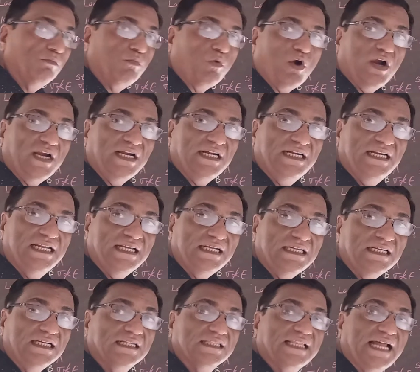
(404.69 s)
point D,
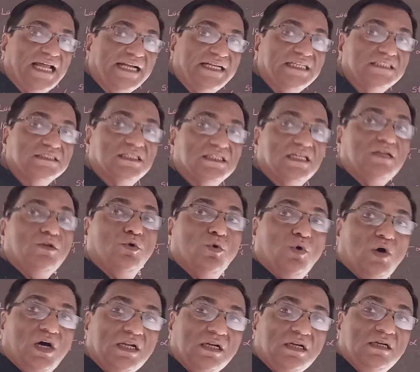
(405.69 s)
that is the
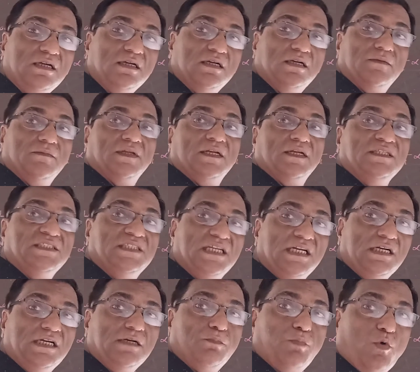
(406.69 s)
lower
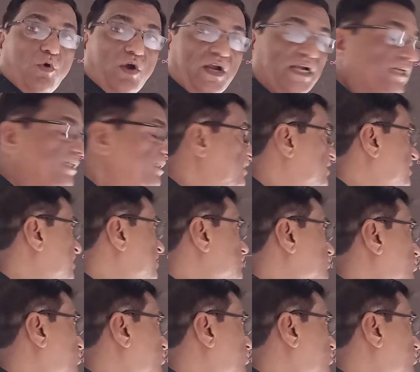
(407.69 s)
yield point. This